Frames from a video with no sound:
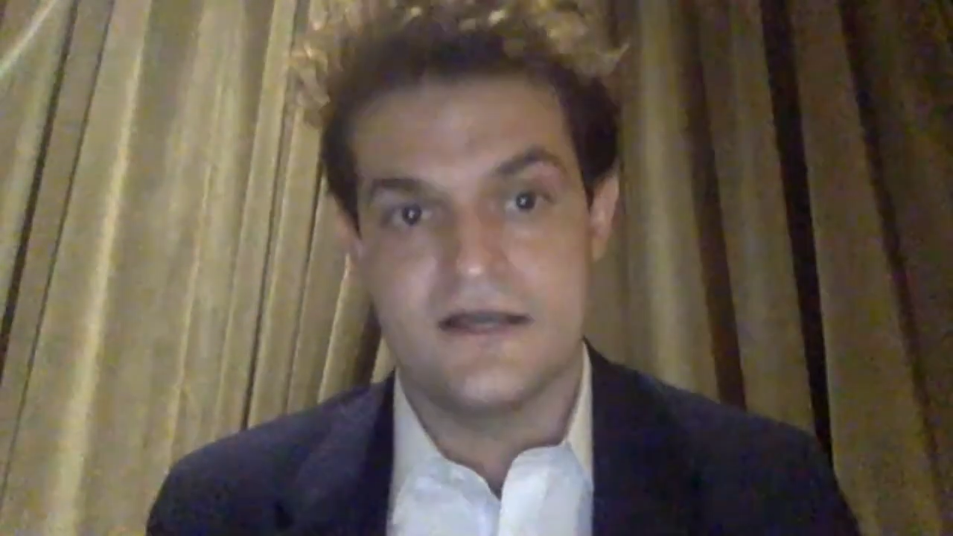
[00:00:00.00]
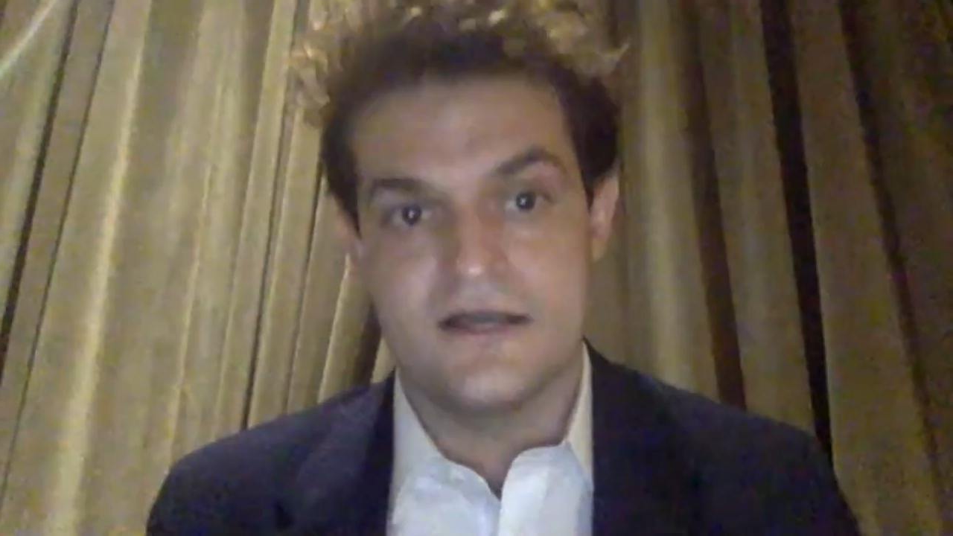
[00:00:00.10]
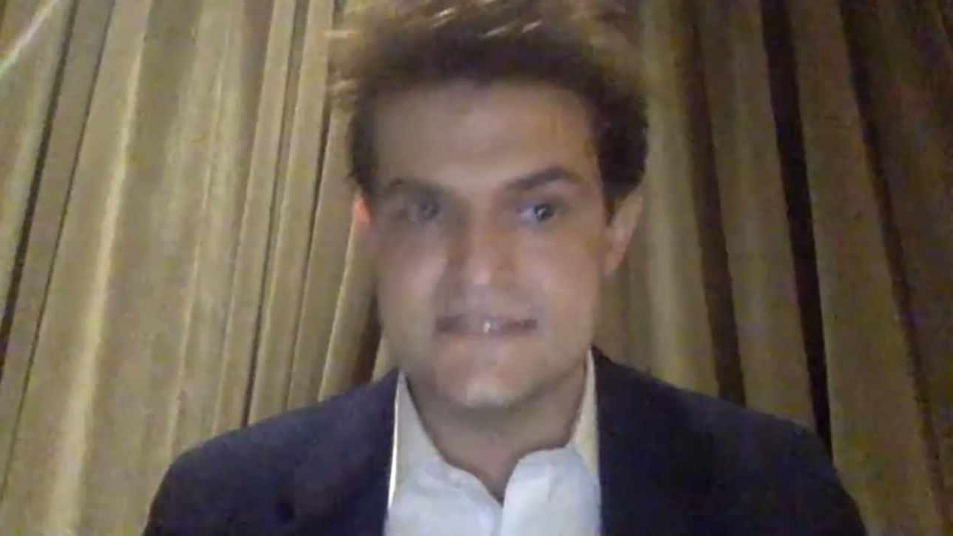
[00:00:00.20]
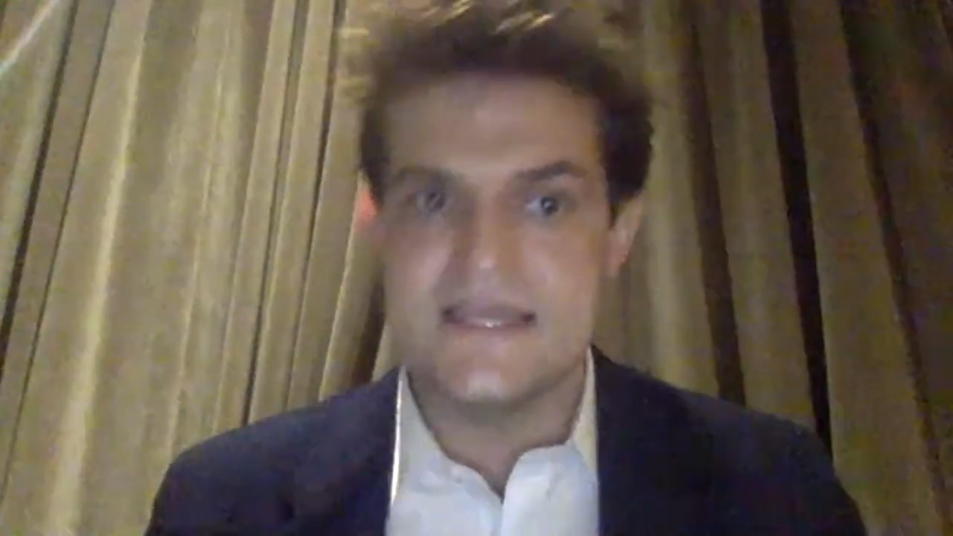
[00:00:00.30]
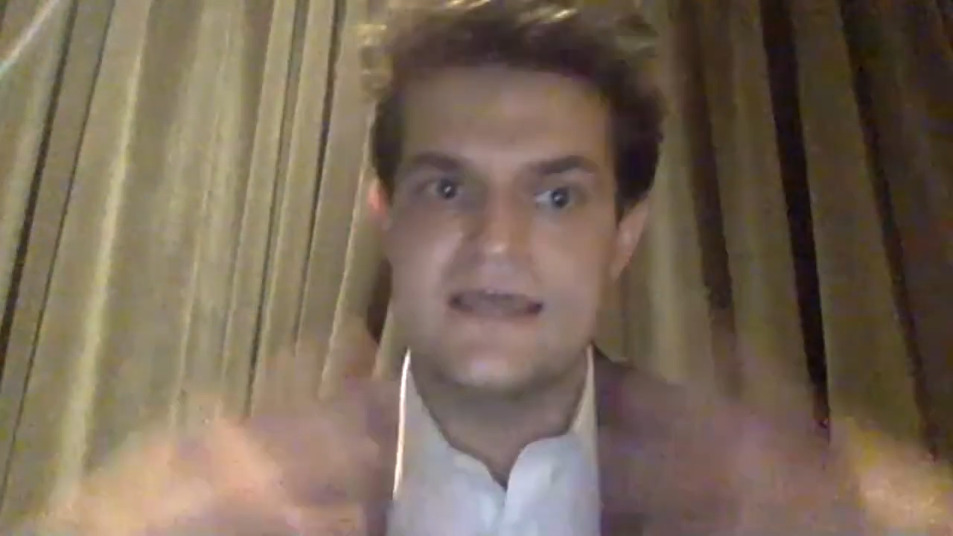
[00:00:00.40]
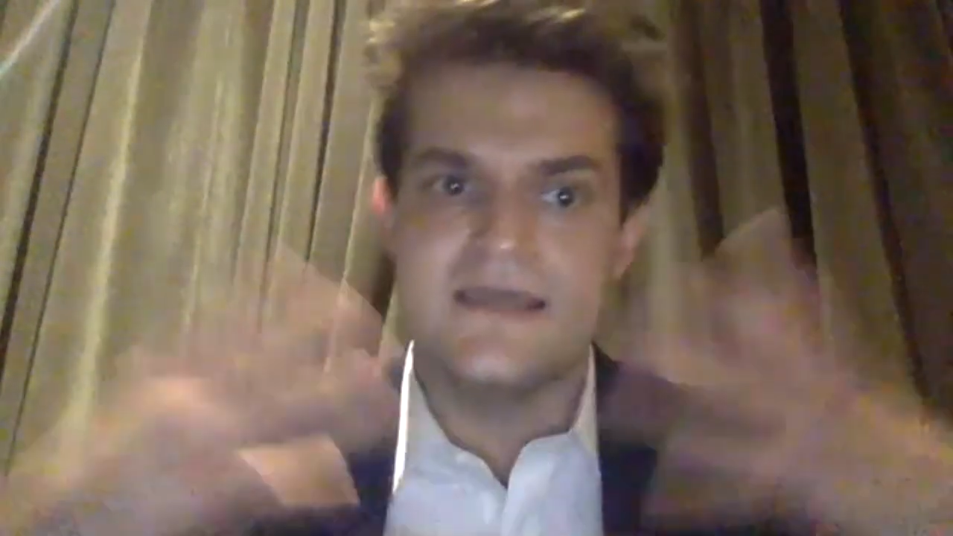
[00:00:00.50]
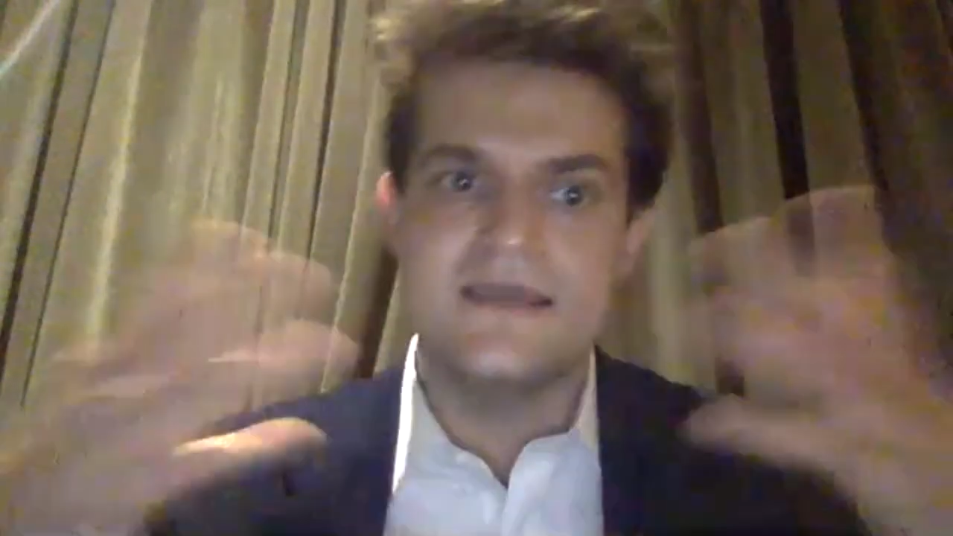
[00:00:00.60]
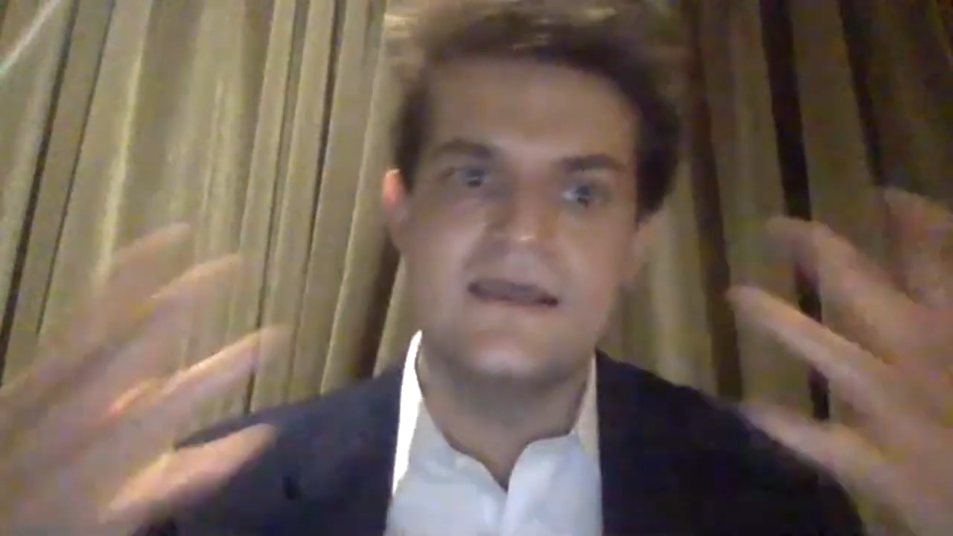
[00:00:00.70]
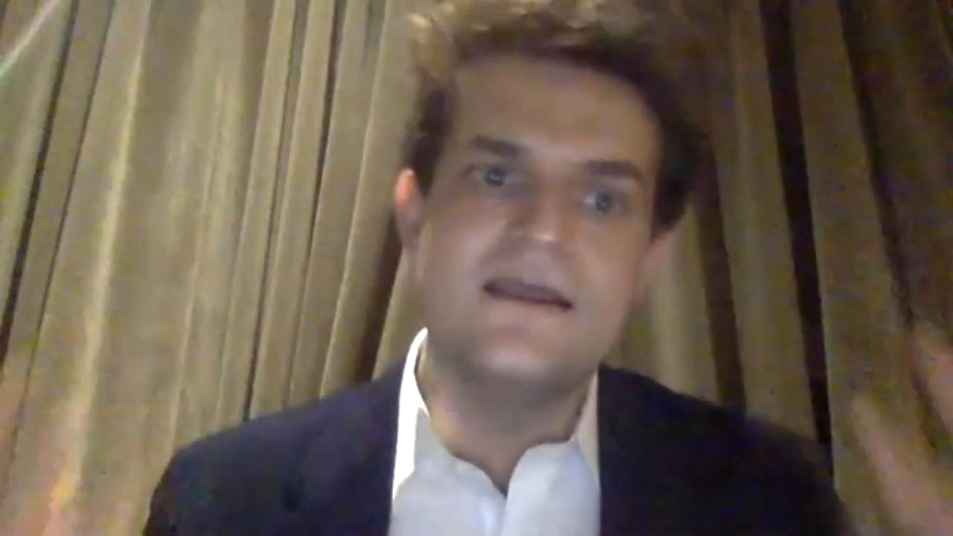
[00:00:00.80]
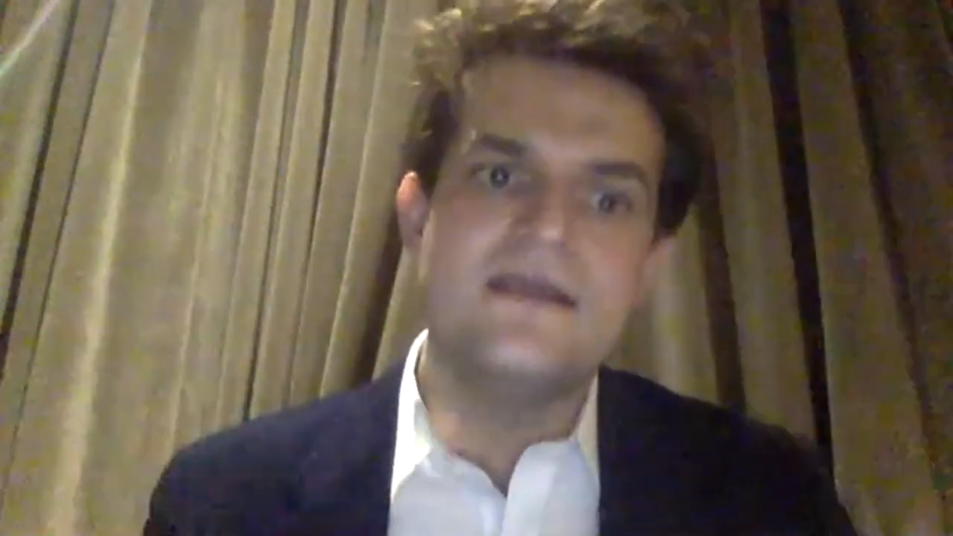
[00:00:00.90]
and
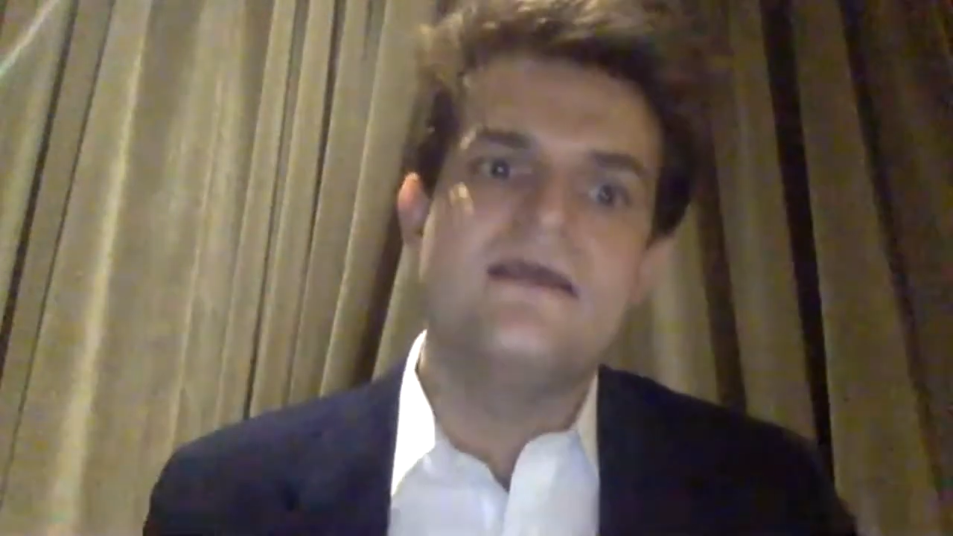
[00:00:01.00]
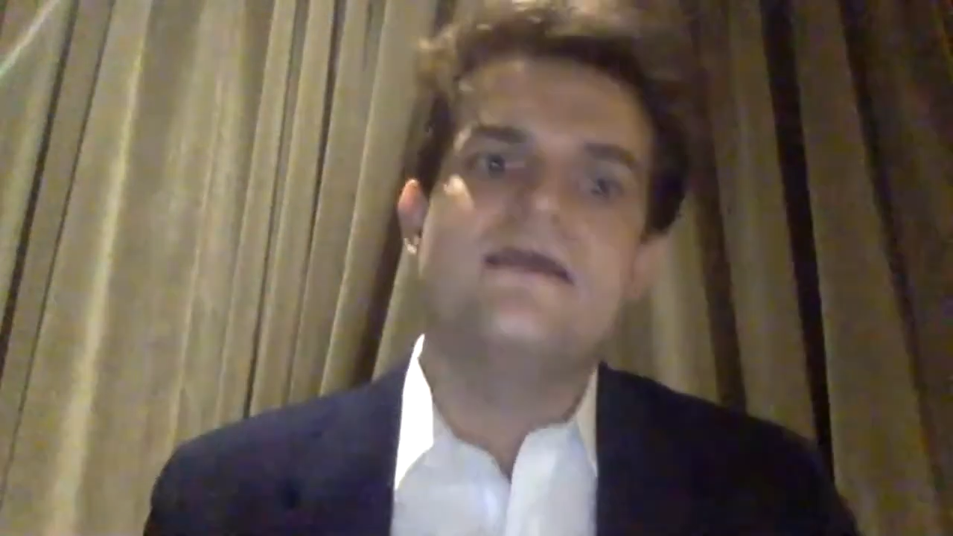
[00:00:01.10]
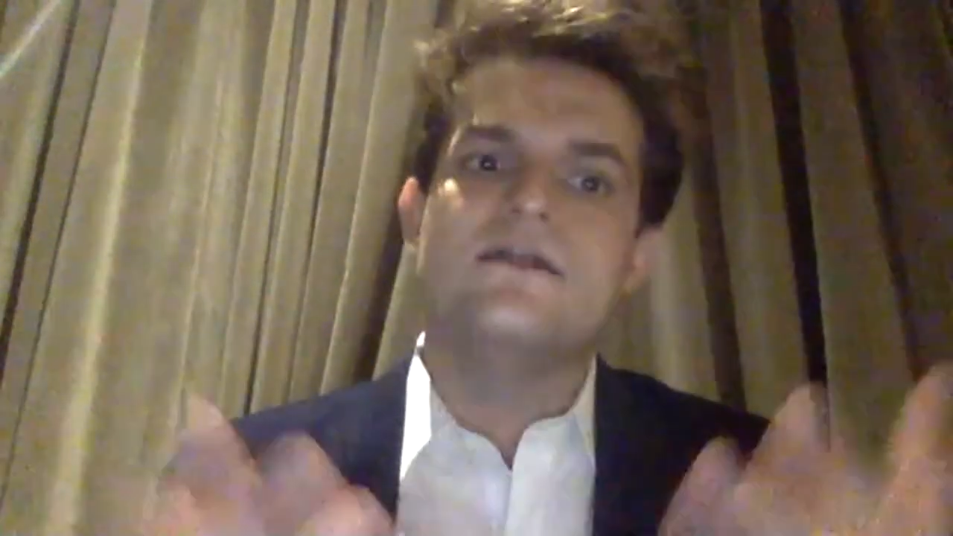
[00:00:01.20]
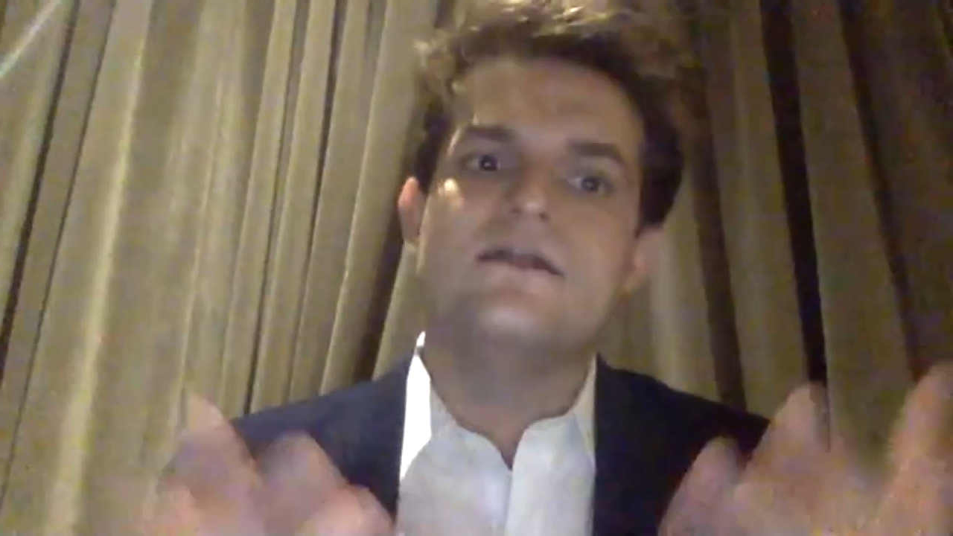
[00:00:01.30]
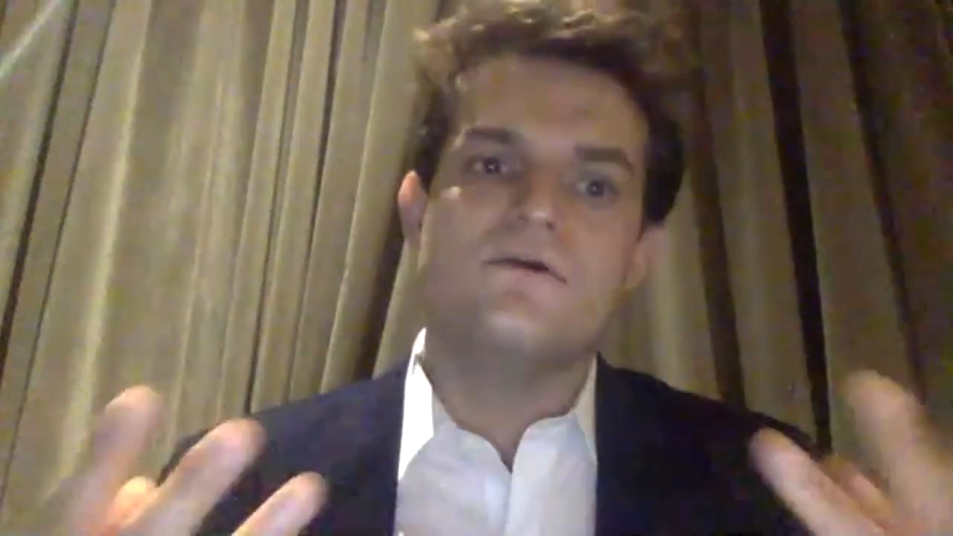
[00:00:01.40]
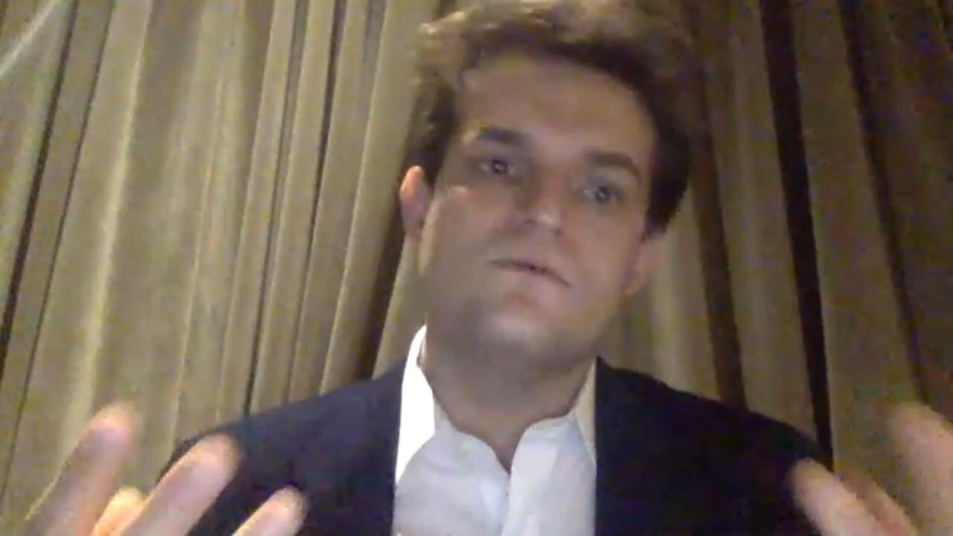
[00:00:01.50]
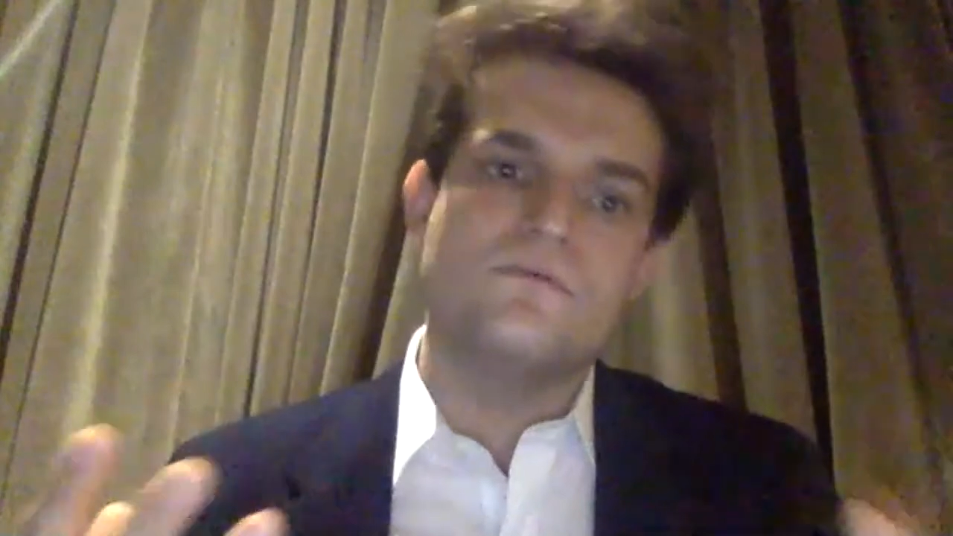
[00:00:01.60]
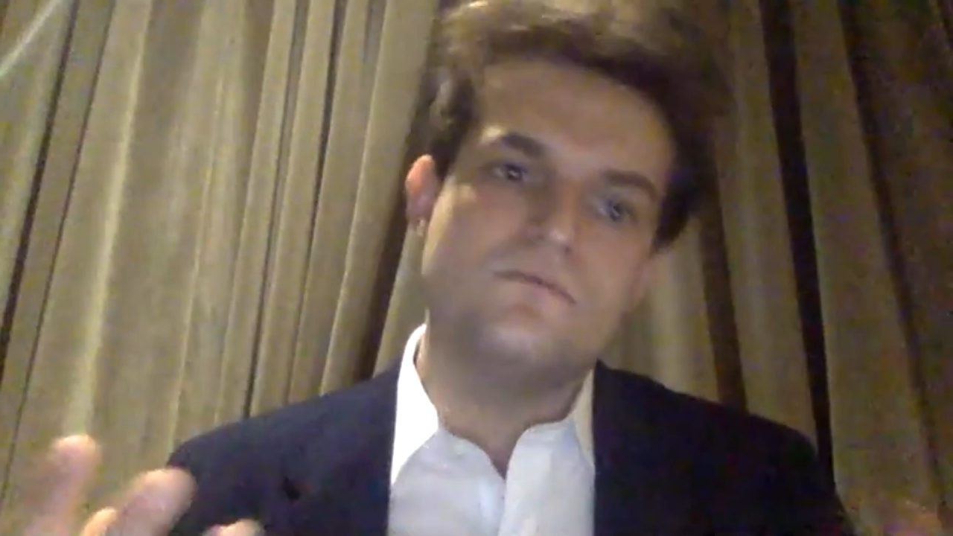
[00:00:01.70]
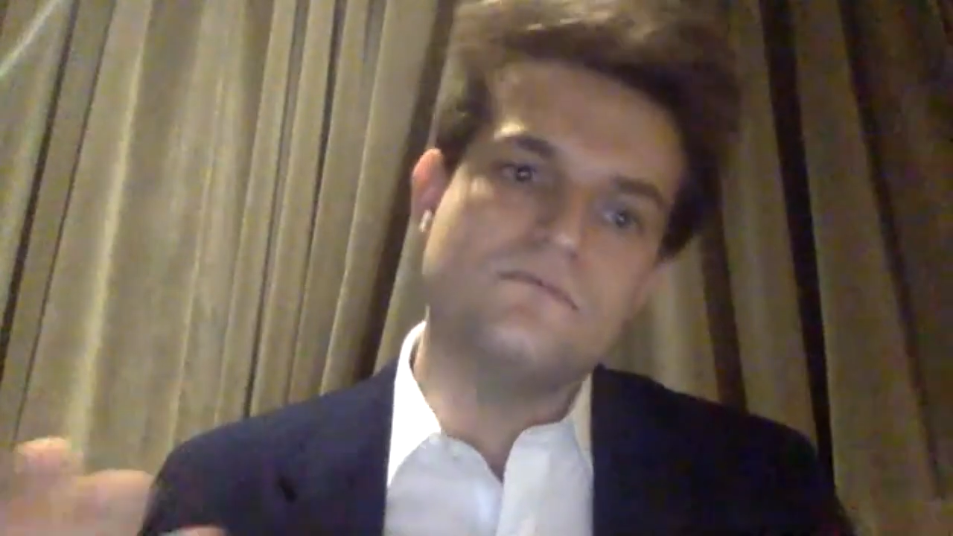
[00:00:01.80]
say, you know,